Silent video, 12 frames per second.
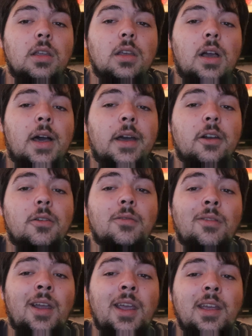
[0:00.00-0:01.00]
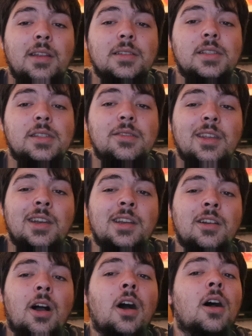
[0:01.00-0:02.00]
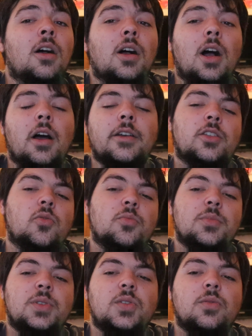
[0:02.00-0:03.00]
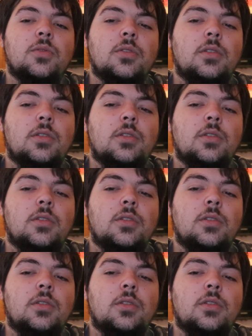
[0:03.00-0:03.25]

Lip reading: higher rates than in all jobs.